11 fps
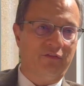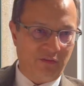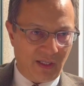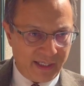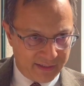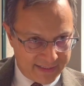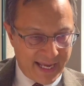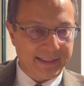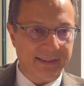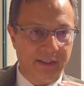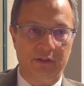fly
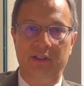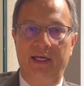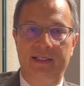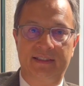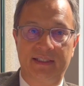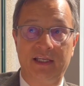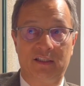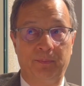exactly in the United States,